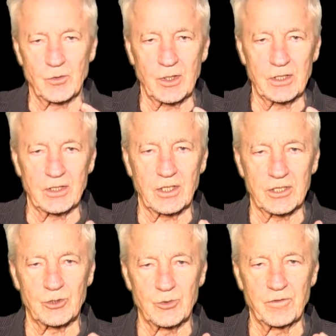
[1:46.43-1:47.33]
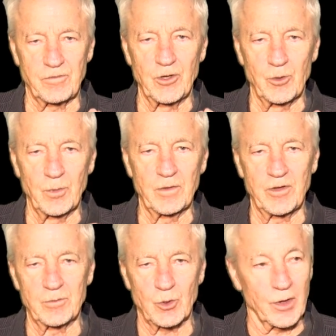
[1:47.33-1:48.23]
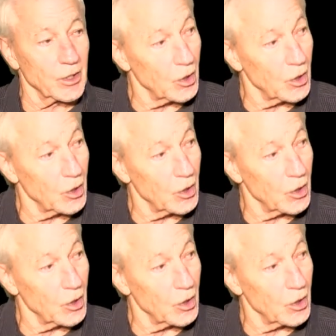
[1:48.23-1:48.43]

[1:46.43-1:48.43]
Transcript: quit, uh, cut to a film of him going,